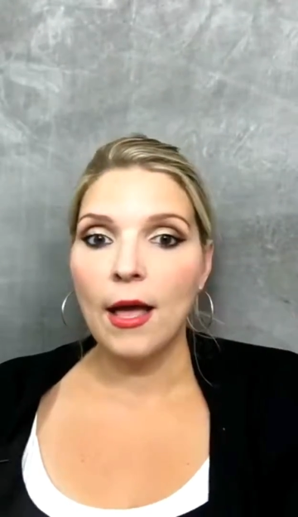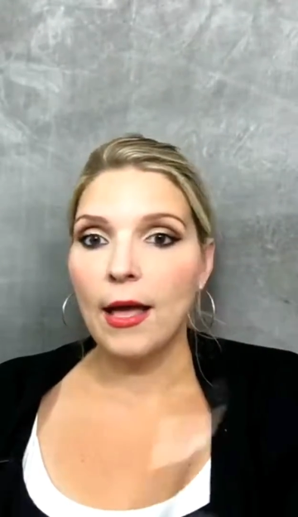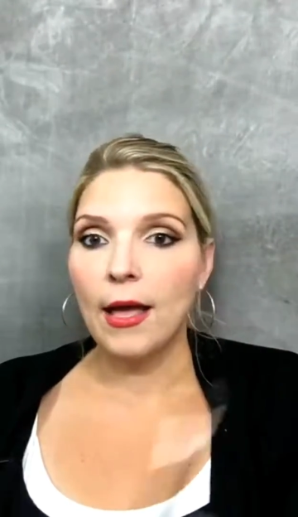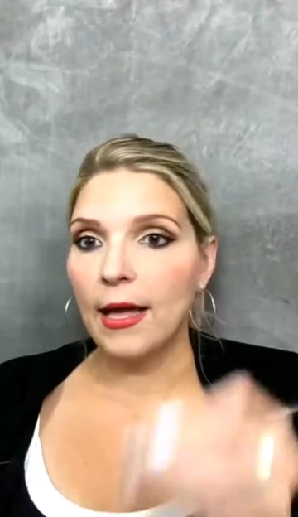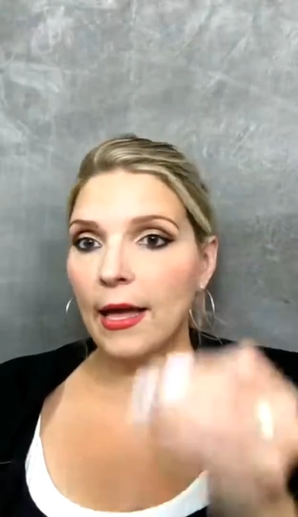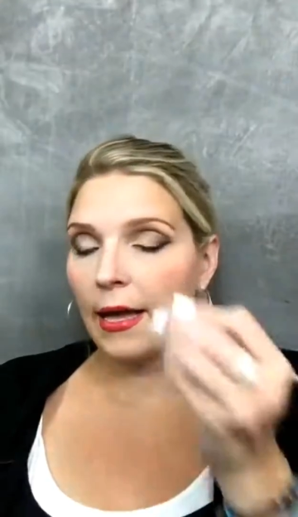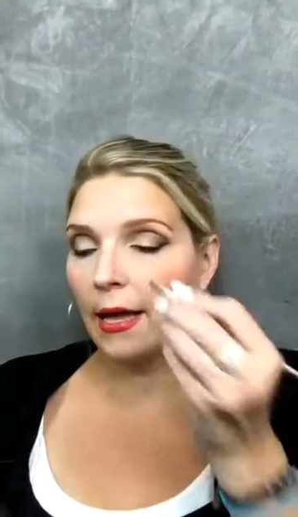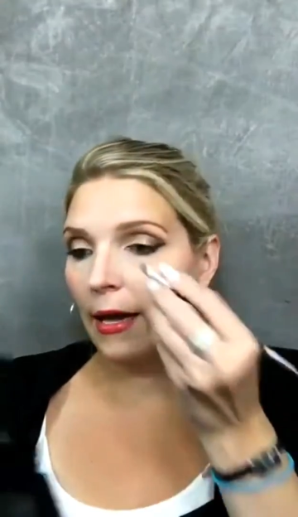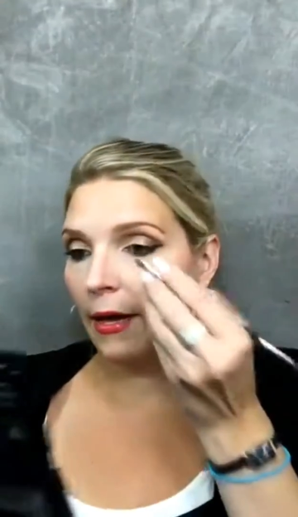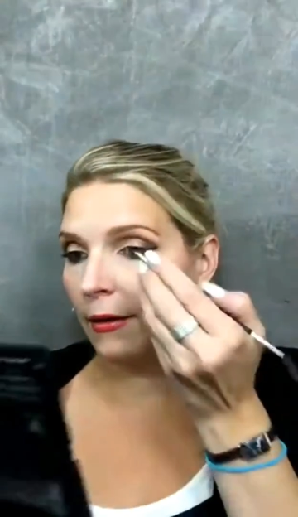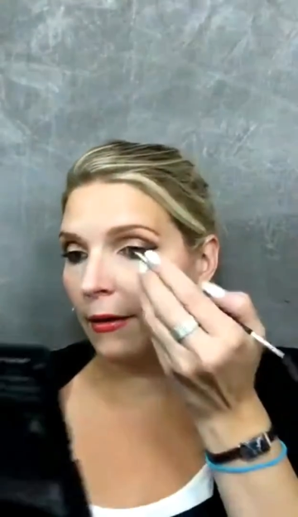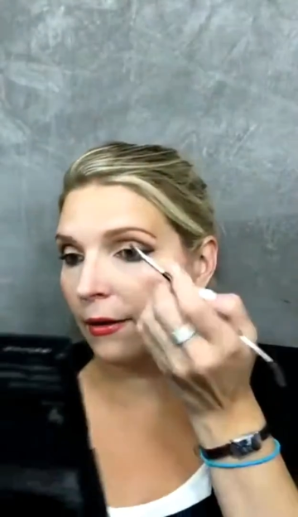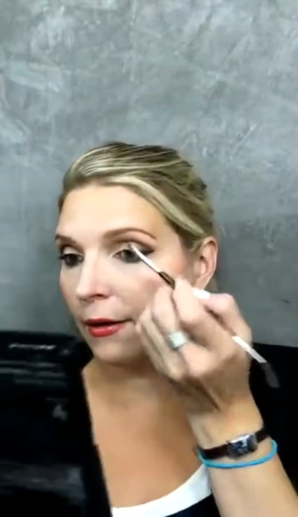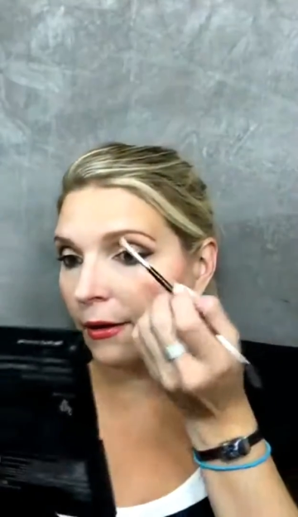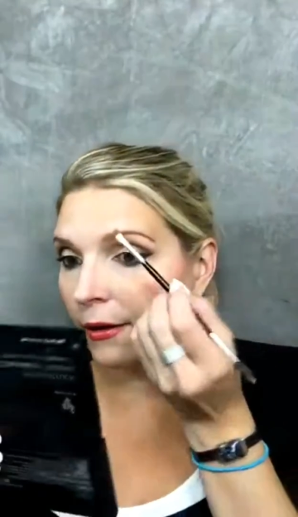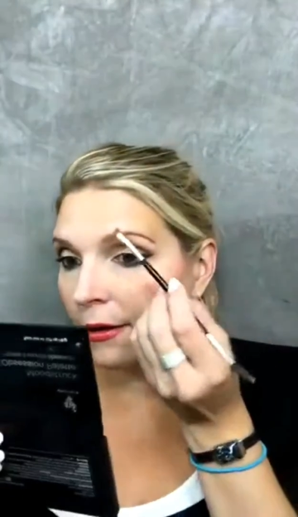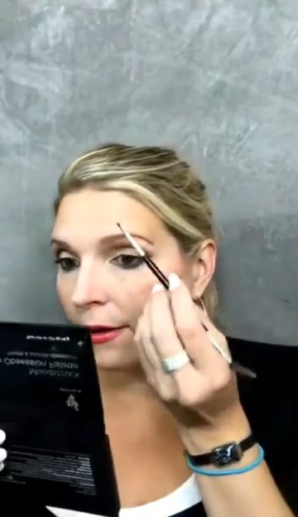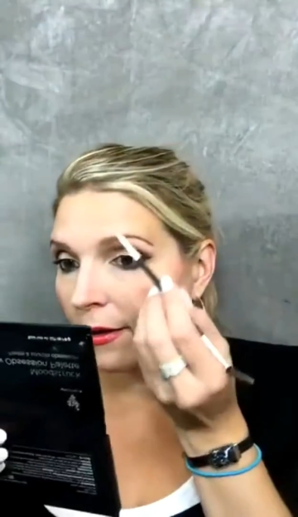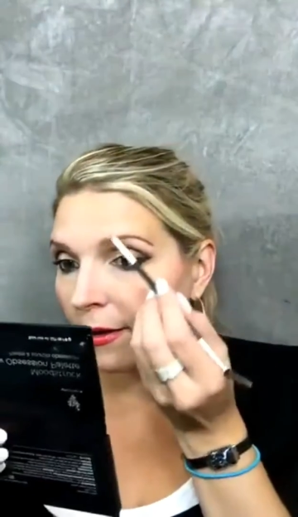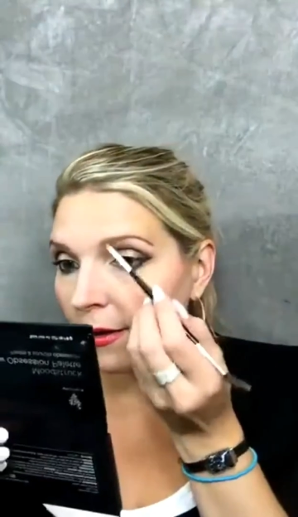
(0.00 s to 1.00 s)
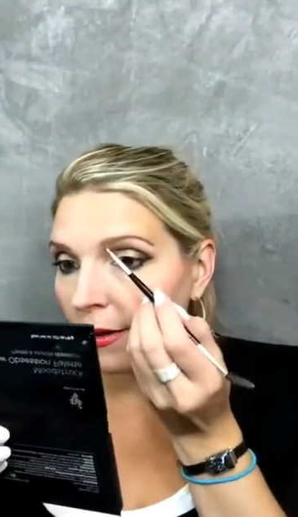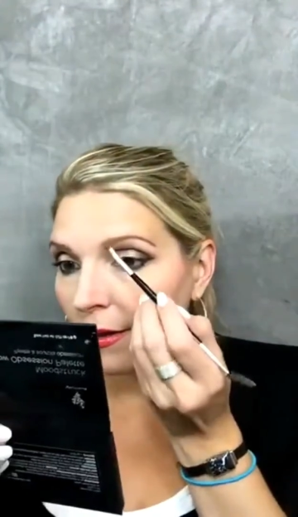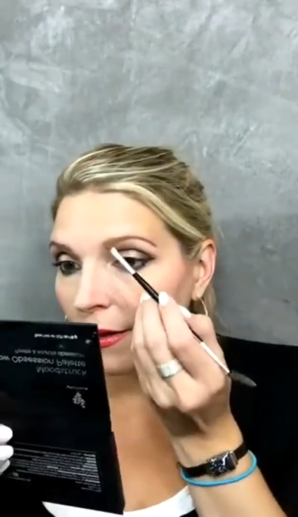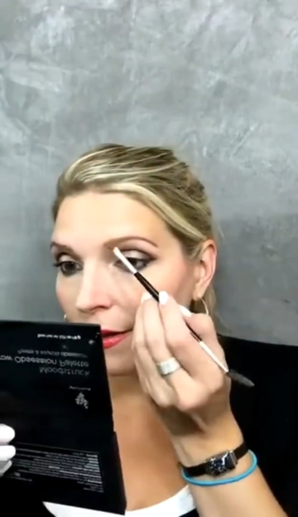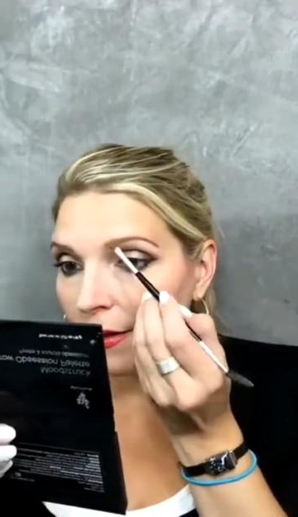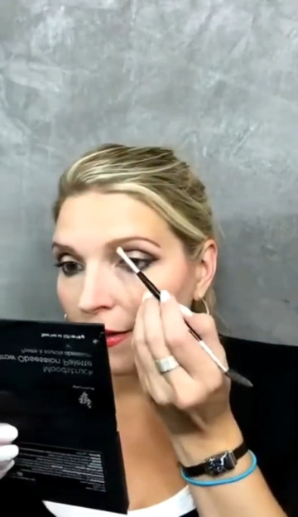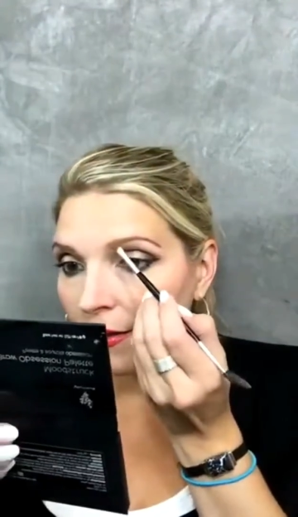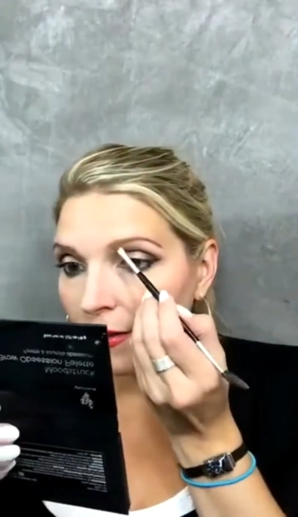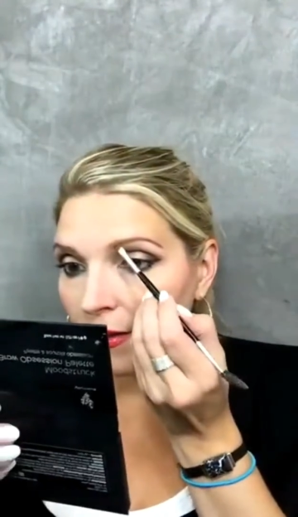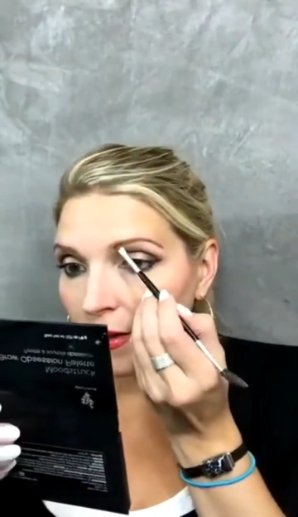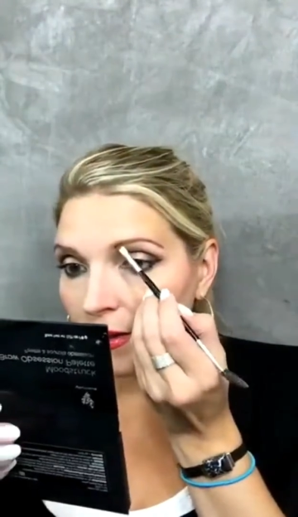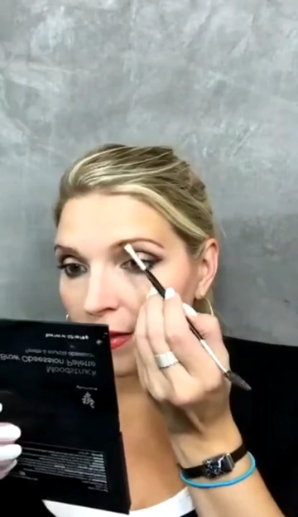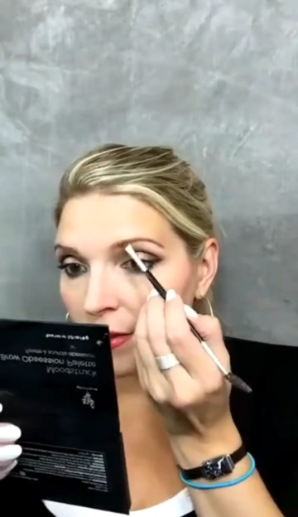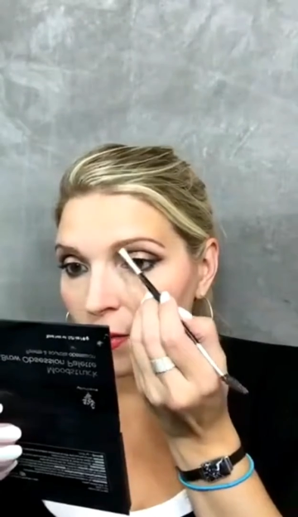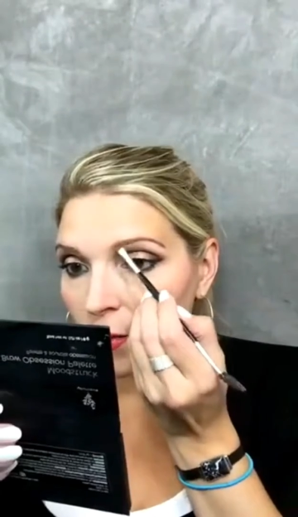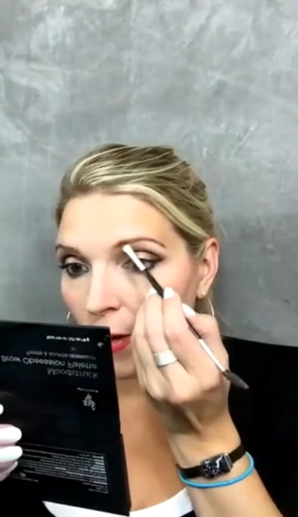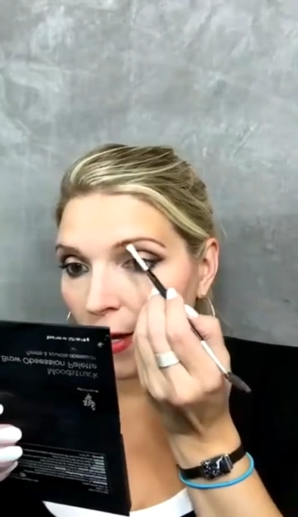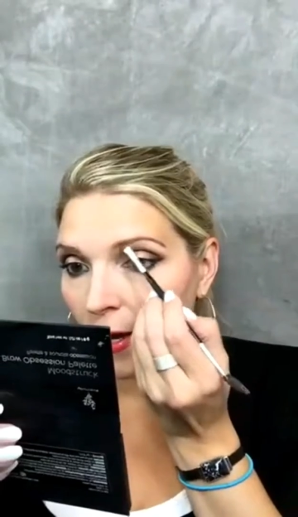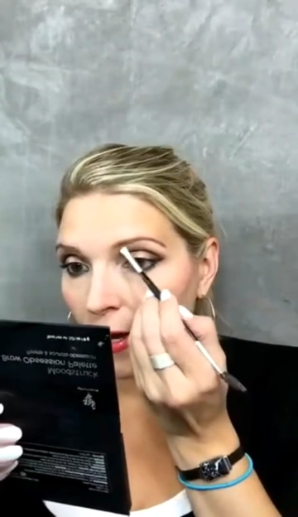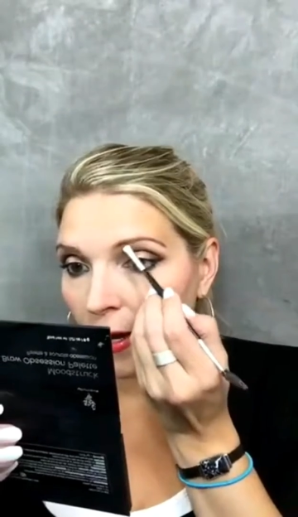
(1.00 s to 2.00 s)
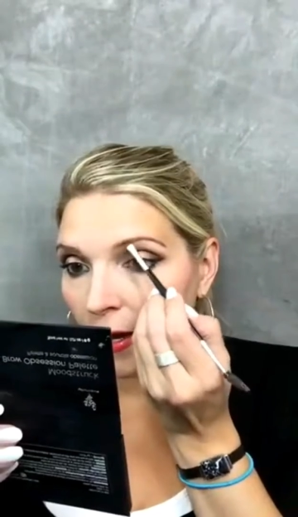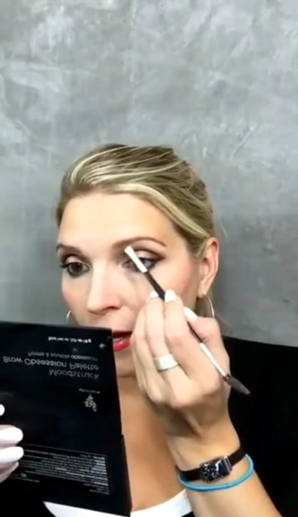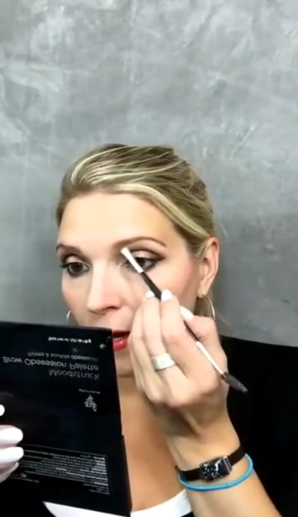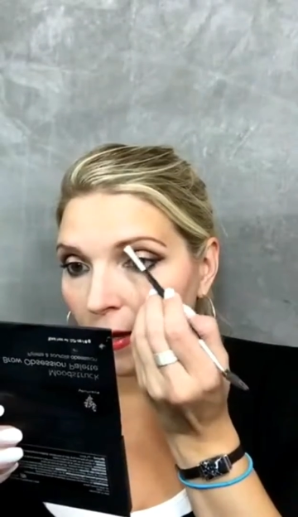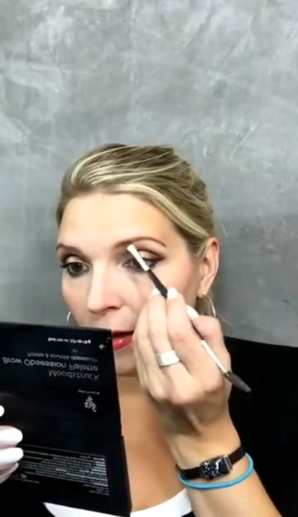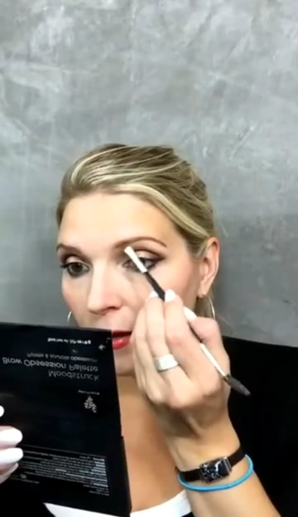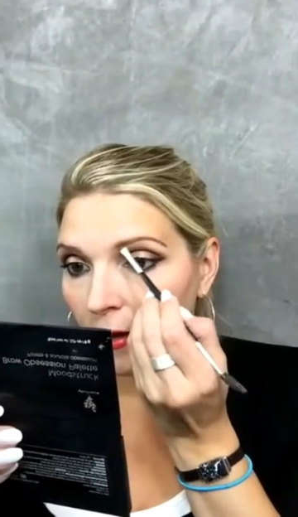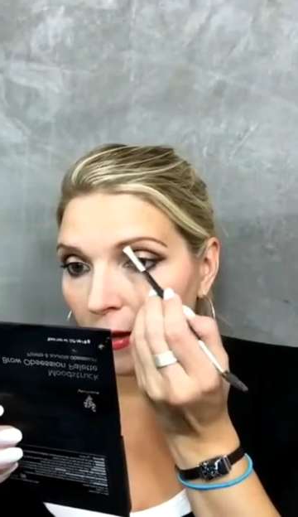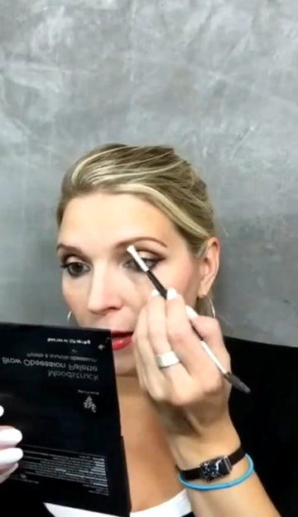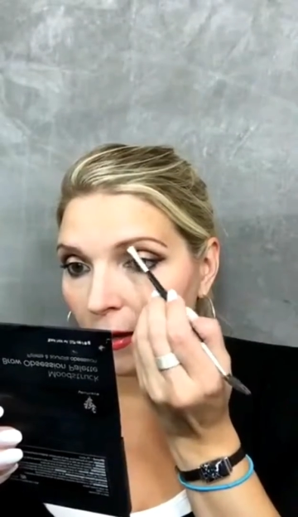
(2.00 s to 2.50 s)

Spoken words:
And this way,